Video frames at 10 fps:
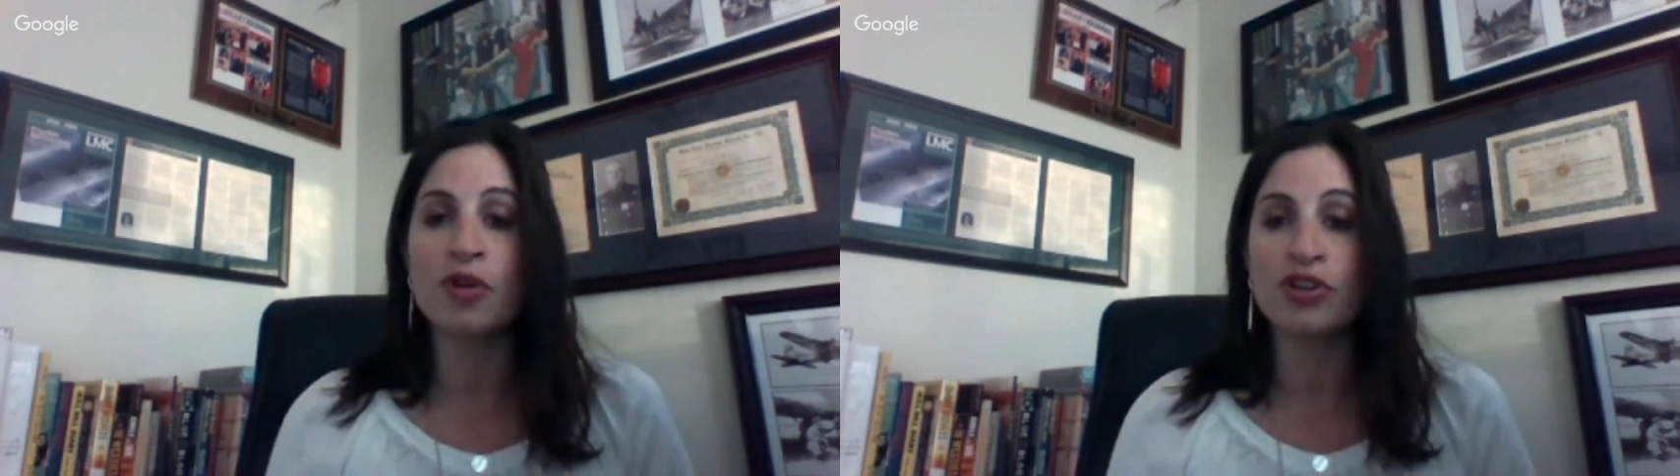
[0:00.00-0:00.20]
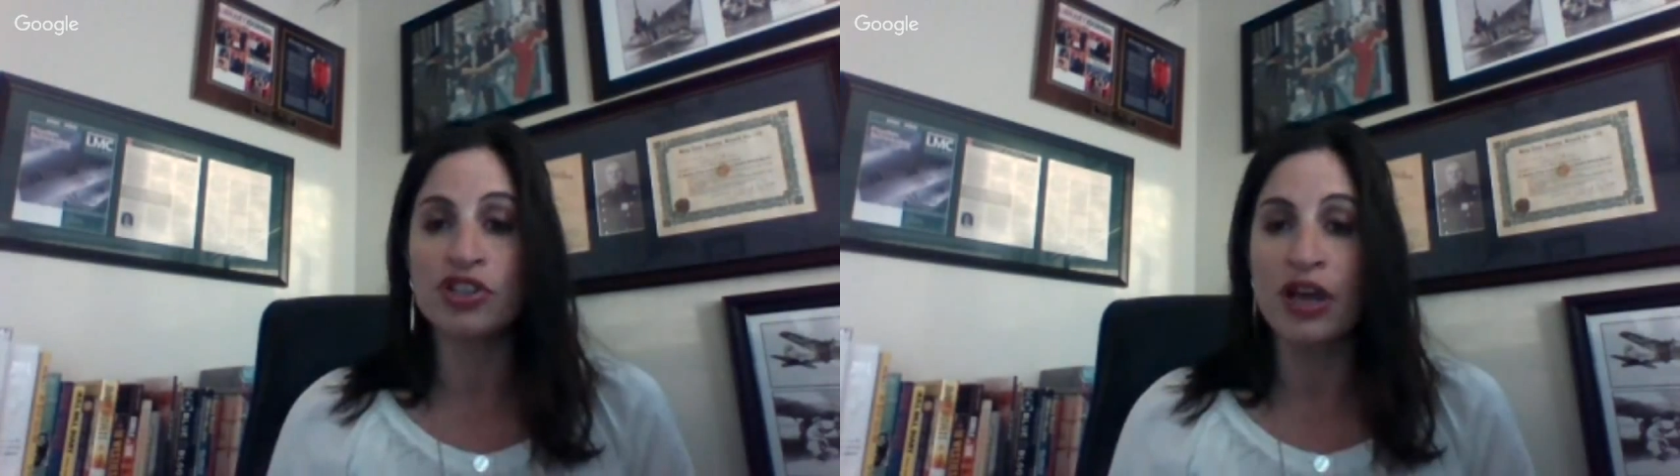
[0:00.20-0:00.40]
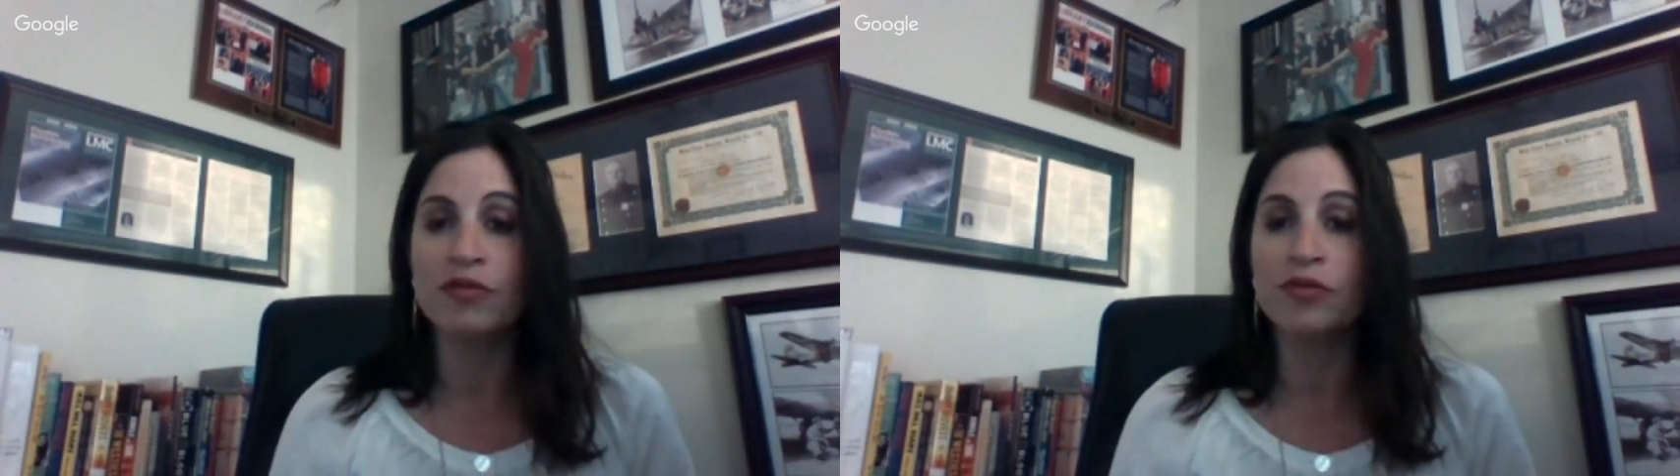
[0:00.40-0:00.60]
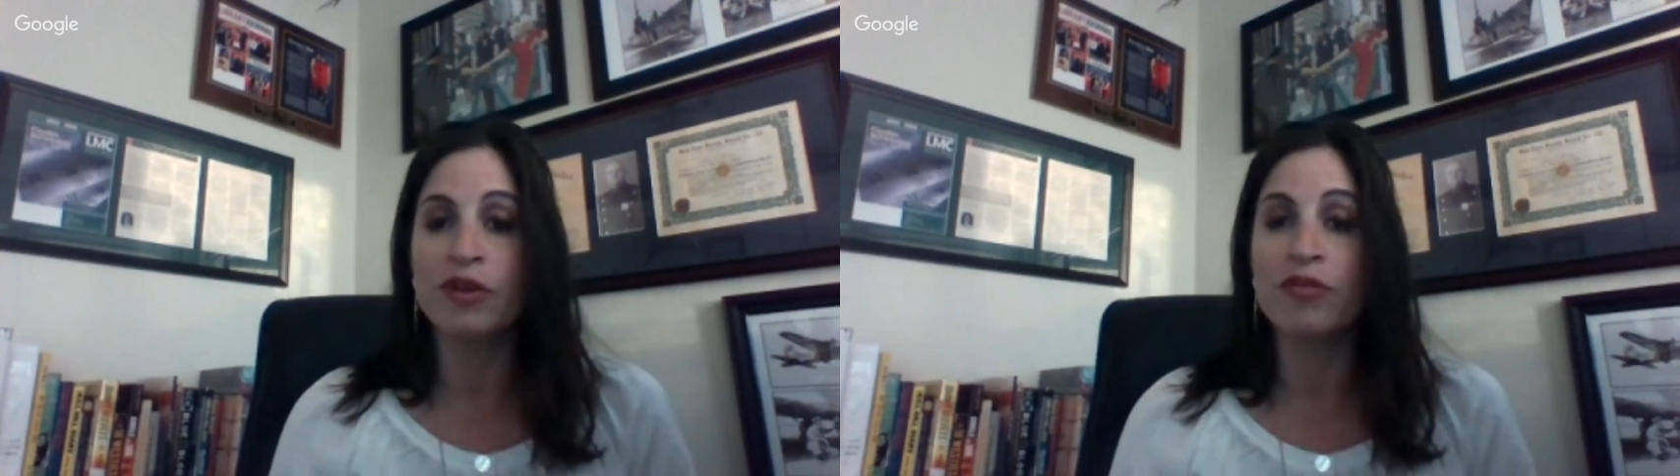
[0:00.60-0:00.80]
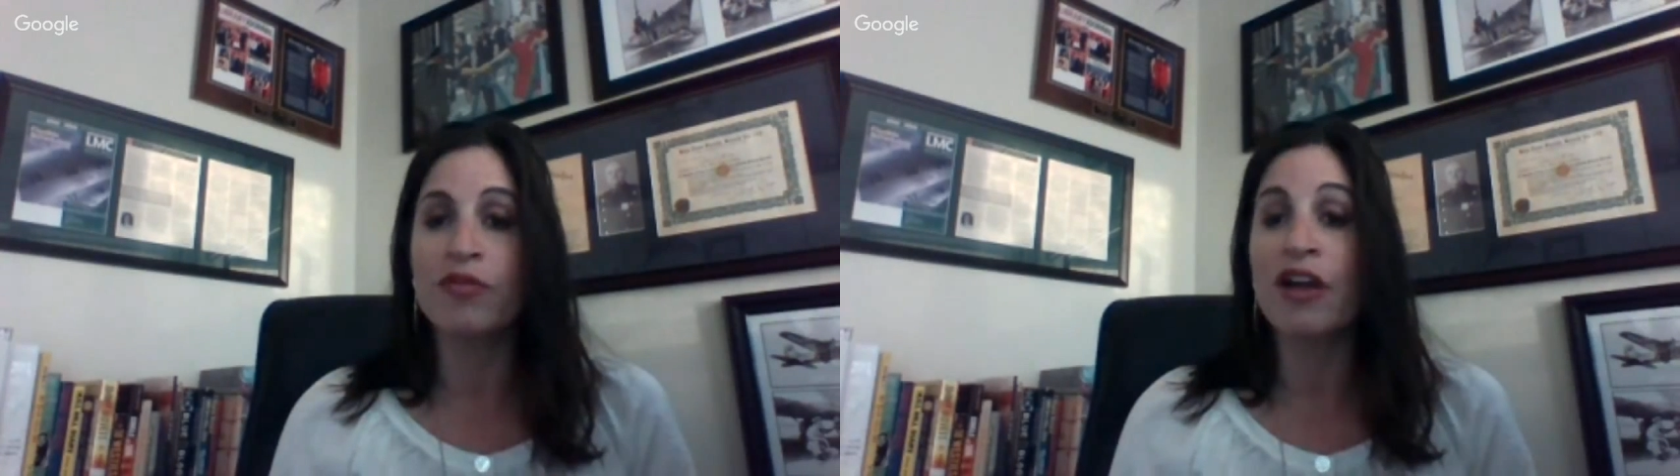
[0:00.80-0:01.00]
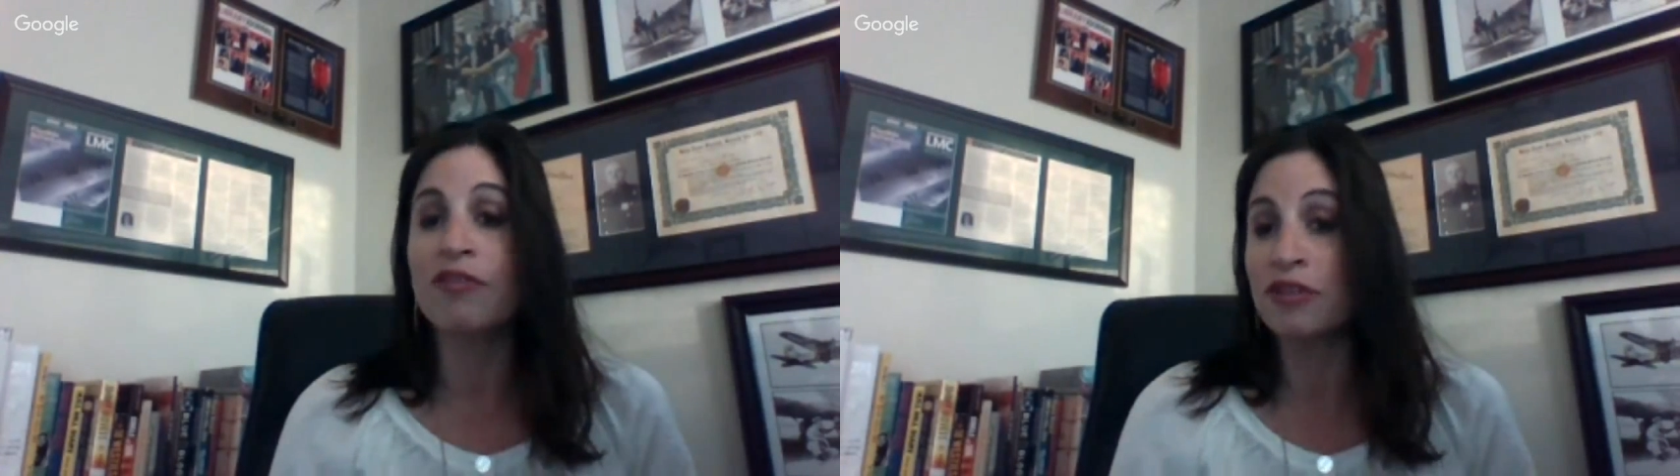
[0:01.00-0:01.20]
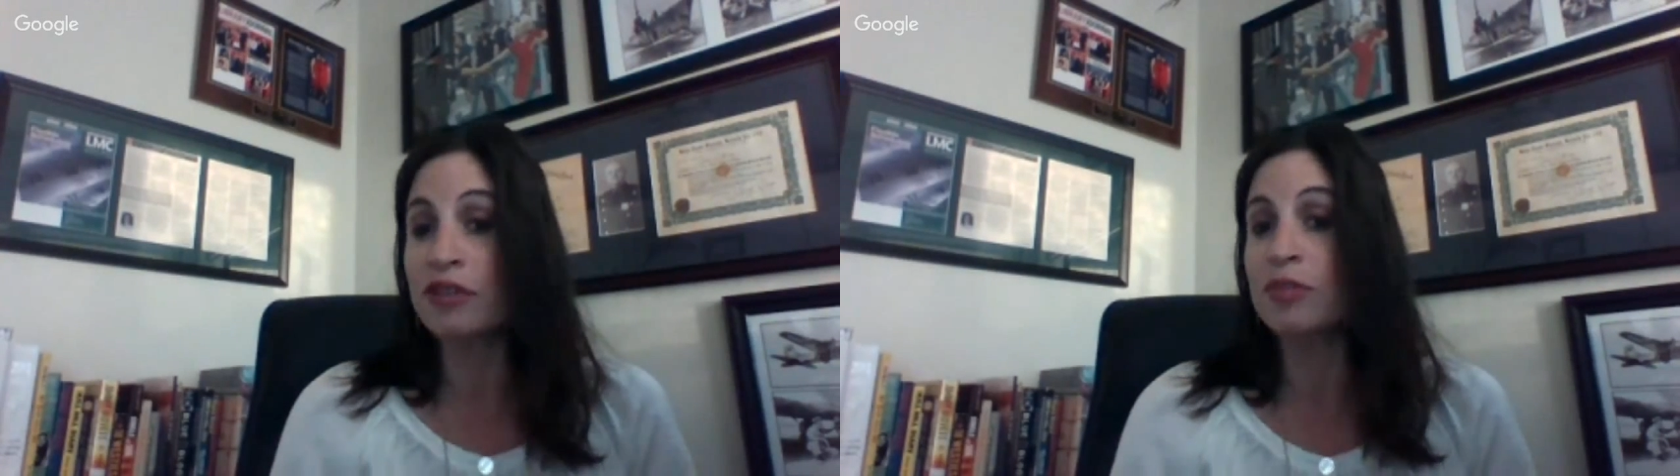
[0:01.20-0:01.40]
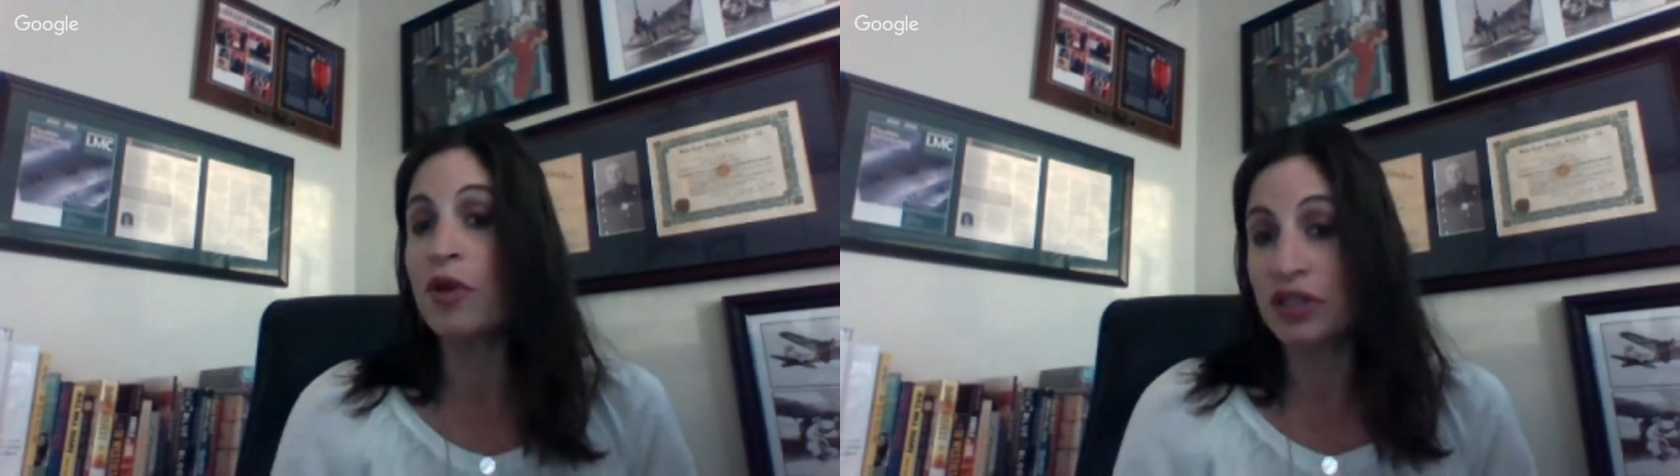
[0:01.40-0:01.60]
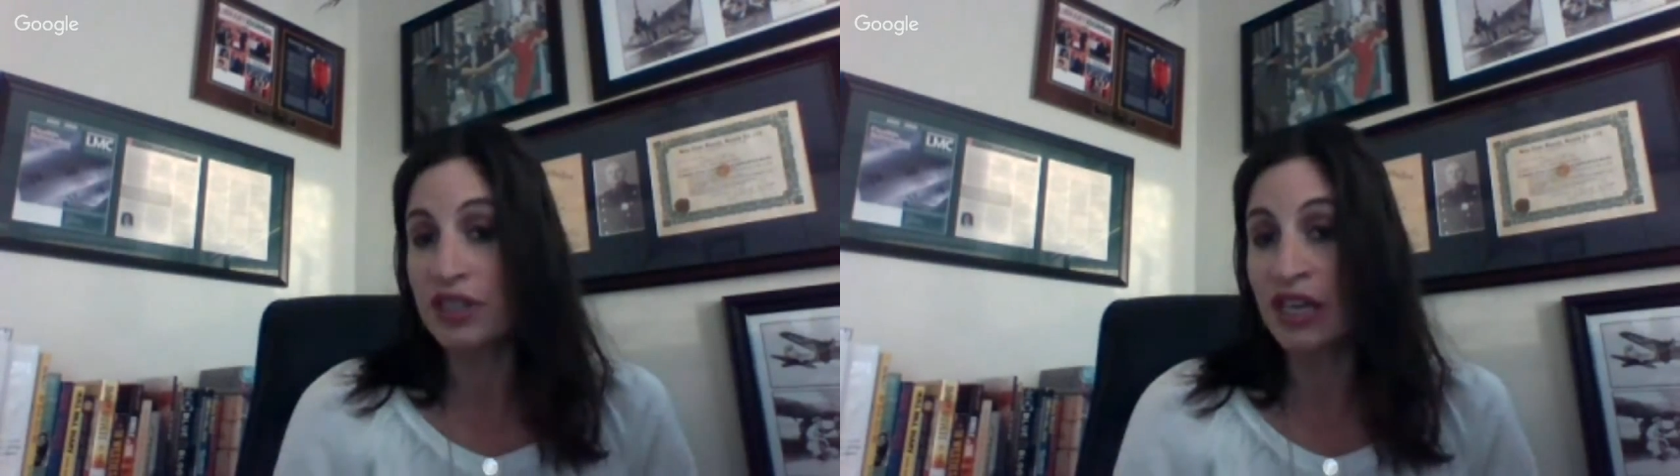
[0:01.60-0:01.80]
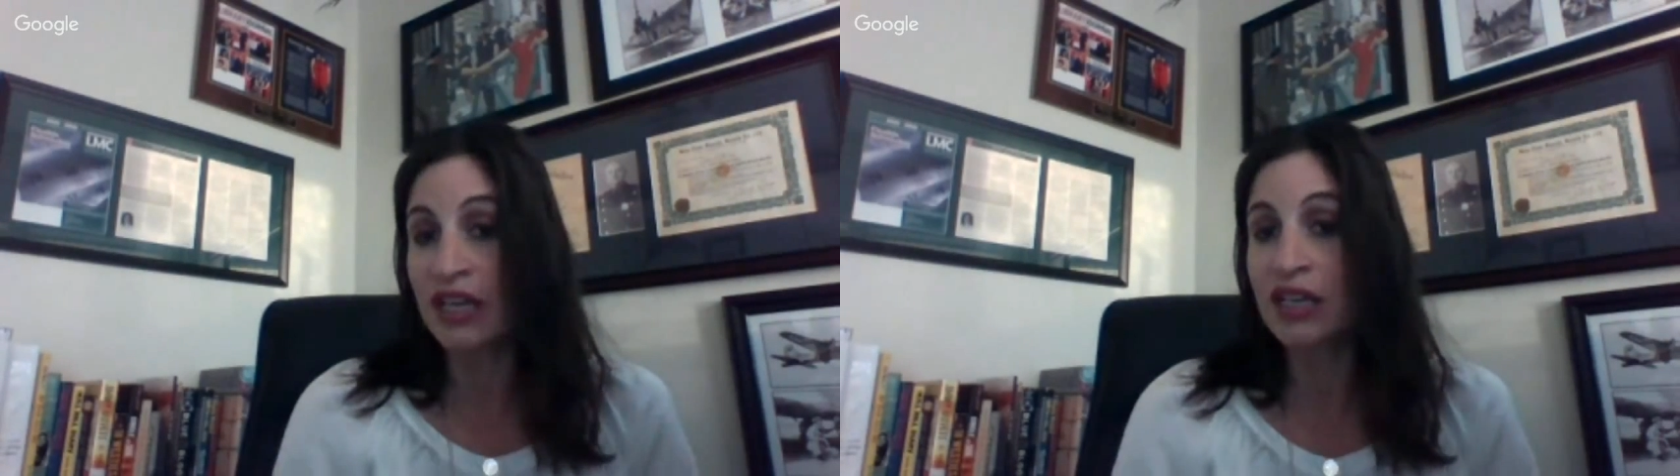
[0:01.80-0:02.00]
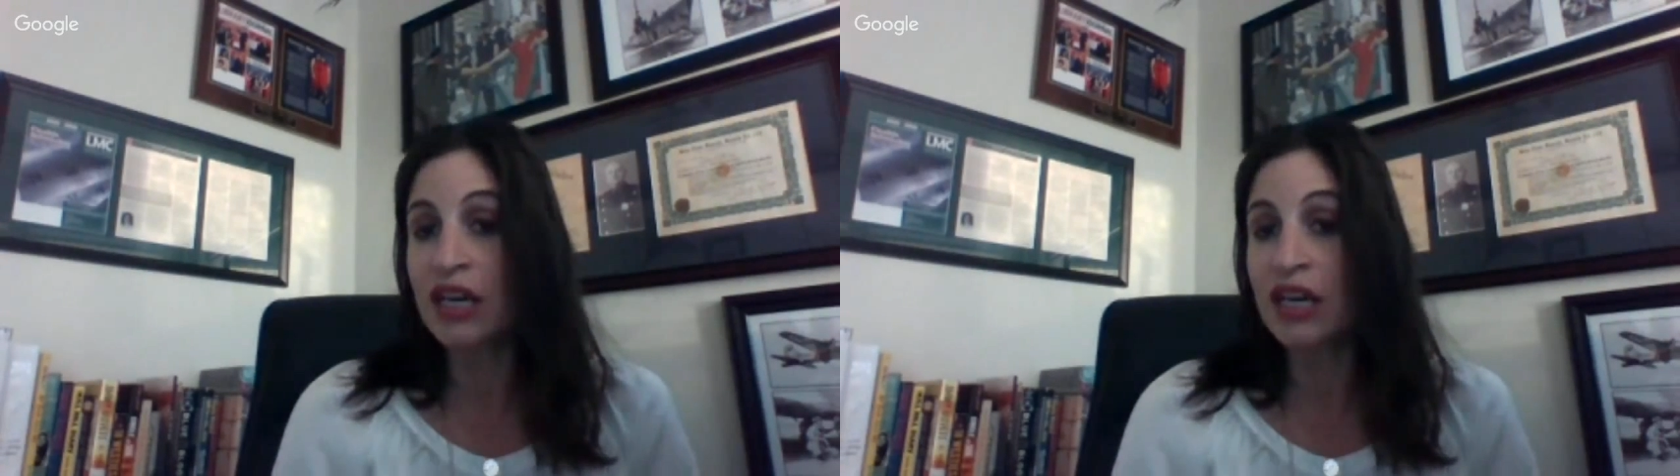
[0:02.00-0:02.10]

bookshelves where the reference books sit.